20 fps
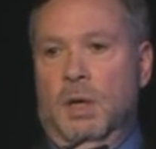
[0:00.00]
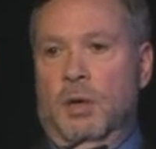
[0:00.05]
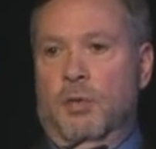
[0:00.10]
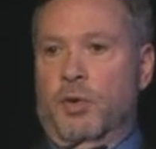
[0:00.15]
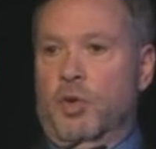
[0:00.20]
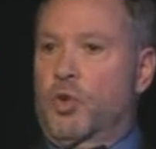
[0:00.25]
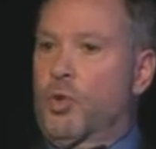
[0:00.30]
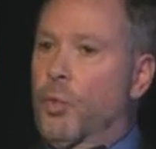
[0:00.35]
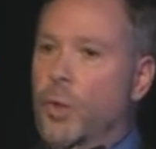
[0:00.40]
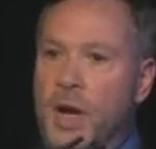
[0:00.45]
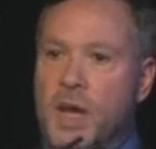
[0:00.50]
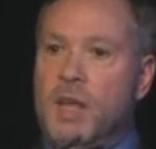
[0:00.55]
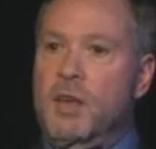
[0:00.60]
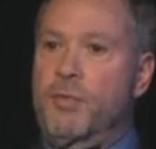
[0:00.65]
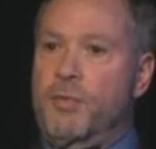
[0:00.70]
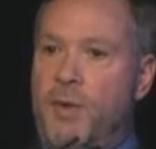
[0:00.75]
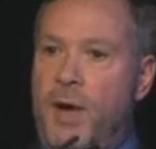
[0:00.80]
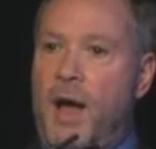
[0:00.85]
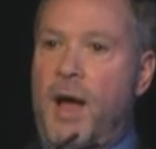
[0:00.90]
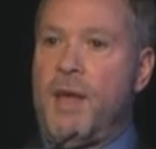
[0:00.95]
For
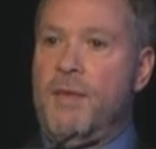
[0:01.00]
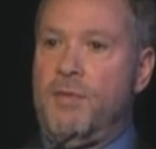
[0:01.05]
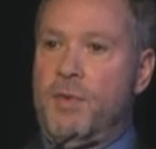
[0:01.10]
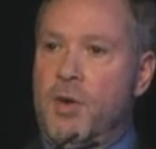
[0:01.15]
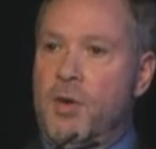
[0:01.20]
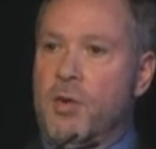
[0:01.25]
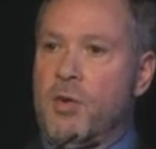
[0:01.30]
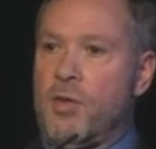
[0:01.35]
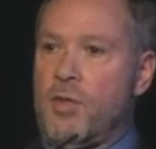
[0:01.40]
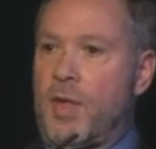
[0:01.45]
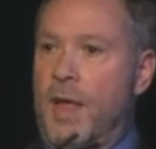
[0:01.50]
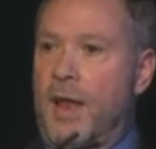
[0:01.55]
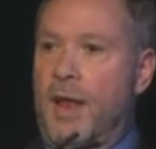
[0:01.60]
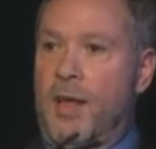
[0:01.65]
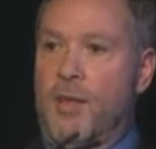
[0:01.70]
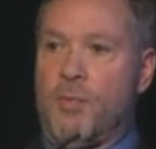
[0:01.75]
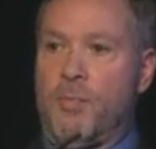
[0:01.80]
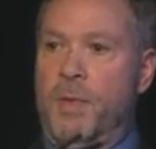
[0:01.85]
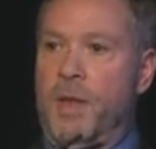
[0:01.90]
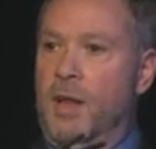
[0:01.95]
25 years, that
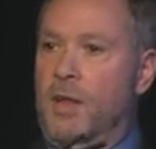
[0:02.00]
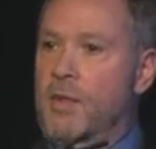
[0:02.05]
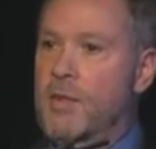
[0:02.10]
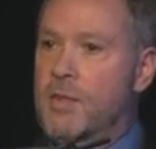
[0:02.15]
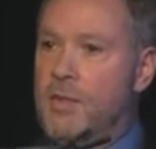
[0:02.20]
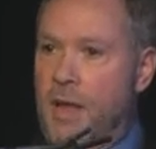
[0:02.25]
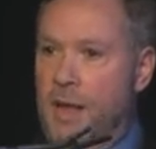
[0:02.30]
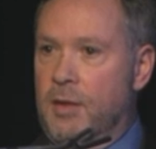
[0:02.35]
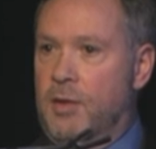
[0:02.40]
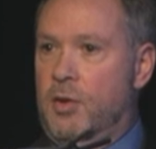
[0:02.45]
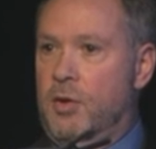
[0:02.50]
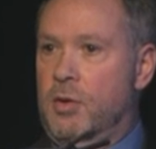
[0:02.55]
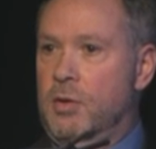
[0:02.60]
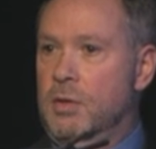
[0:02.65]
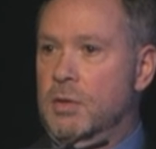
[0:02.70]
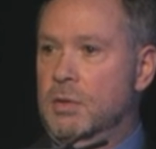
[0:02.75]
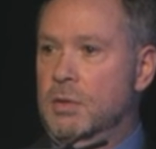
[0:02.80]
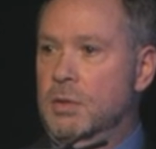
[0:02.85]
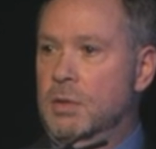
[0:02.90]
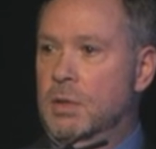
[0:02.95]
has been a center,
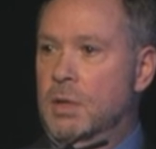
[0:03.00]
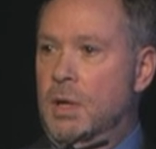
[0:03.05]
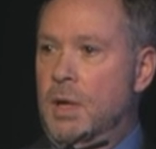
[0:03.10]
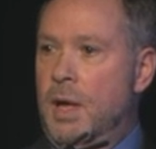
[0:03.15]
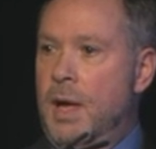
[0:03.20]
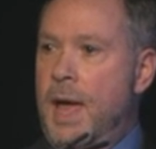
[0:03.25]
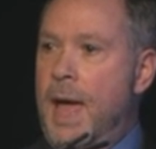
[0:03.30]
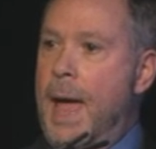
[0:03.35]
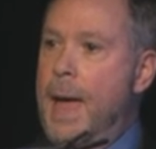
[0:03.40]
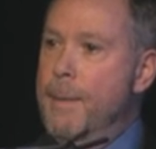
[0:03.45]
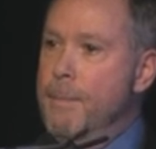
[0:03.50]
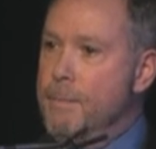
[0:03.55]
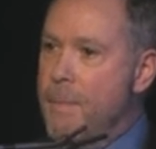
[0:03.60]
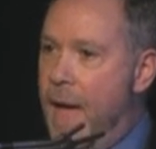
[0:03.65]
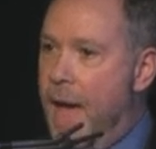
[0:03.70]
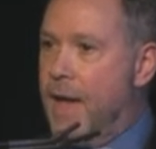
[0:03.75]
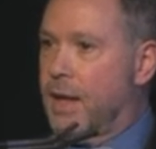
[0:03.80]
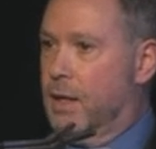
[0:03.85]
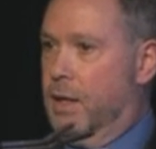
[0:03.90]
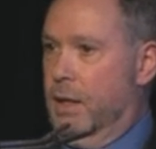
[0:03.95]
a
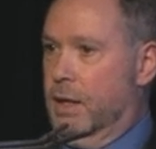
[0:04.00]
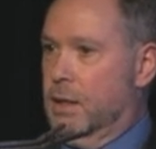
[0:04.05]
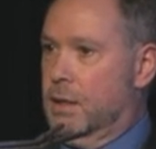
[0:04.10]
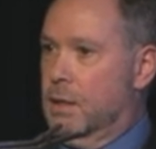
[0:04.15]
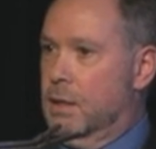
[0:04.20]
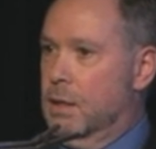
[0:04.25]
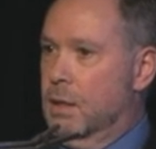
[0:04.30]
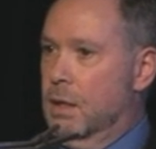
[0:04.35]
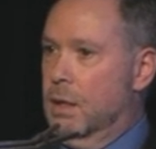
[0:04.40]
magnet